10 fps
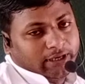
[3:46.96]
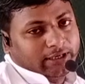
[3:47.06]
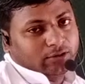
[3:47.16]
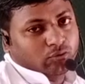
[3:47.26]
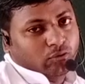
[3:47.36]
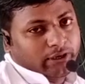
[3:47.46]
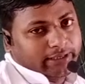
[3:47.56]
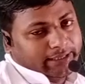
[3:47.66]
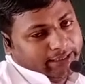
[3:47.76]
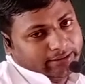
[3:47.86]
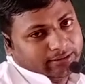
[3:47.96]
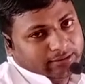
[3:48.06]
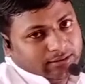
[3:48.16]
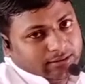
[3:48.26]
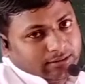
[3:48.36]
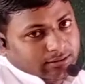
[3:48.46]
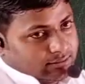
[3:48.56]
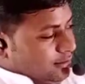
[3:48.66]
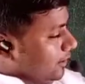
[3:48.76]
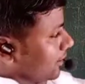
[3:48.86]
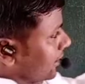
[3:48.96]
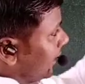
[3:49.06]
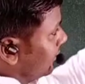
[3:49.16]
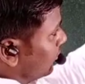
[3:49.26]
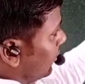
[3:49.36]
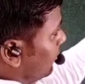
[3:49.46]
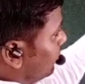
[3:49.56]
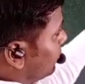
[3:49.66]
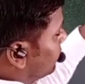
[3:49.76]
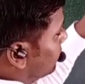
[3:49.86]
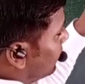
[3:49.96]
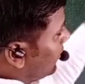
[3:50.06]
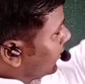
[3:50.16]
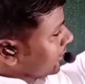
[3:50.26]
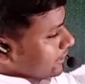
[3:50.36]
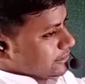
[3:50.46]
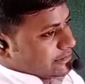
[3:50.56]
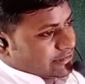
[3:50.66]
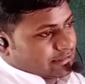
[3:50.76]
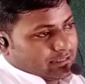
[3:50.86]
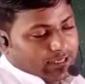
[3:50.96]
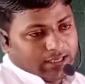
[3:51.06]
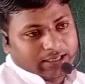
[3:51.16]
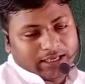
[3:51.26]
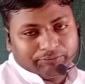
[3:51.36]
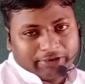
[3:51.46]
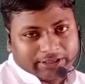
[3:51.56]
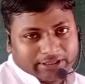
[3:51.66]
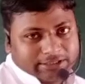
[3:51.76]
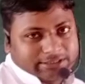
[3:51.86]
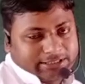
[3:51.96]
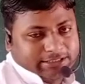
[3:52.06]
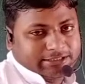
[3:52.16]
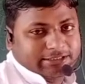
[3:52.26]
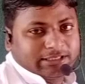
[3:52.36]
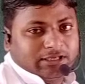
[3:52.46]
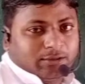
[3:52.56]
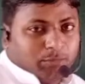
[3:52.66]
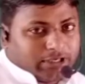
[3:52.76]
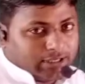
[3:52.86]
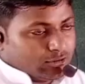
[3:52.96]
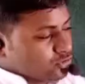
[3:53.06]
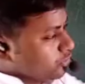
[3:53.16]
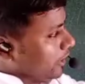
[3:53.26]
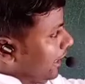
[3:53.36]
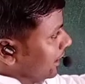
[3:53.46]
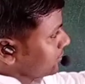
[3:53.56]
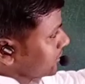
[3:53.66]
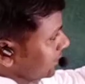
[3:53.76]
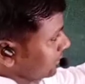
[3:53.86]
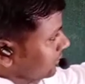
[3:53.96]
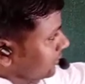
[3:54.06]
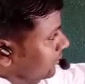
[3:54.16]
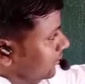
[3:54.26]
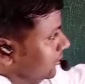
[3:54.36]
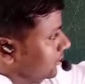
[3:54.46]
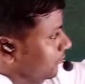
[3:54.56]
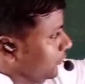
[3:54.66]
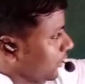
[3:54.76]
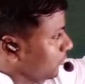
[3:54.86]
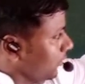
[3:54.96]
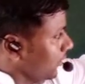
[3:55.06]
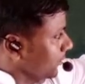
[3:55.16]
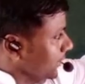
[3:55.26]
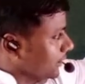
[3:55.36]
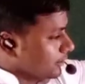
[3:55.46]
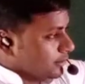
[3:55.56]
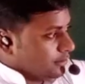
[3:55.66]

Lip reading: and coordinate the kind of organs or affected cells, but also helps in the performing